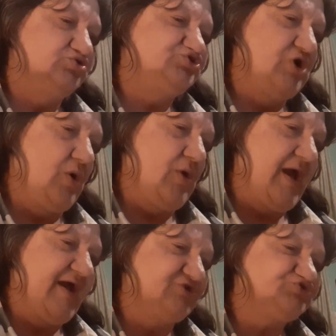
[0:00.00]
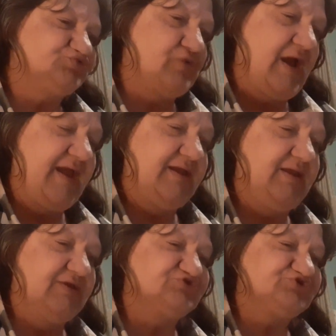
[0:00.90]
Joash, reigned
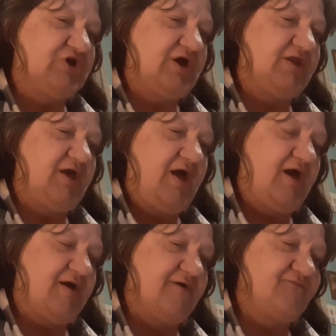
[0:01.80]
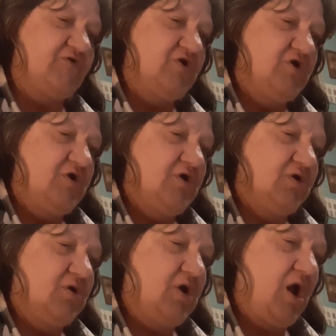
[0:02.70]
instead of
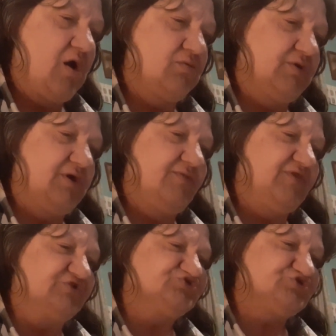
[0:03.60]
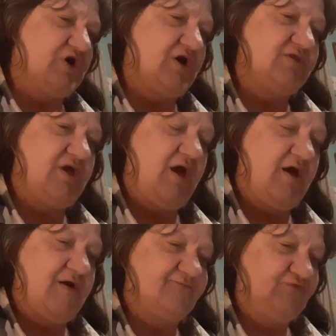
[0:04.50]
Conah, the son
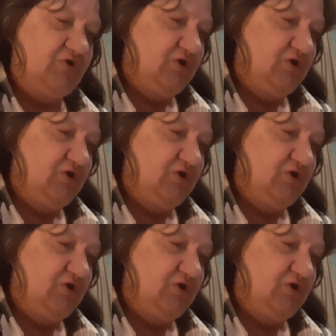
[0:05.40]
of